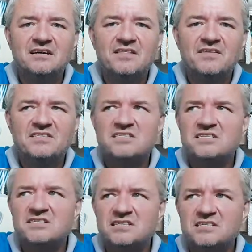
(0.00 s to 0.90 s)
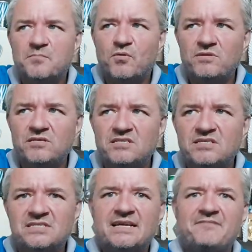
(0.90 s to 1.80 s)
This is
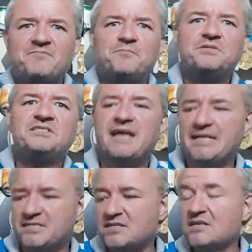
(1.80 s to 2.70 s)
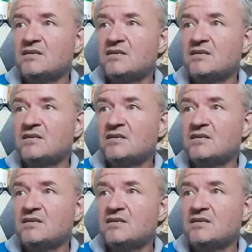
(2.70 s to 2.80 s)
6.7%.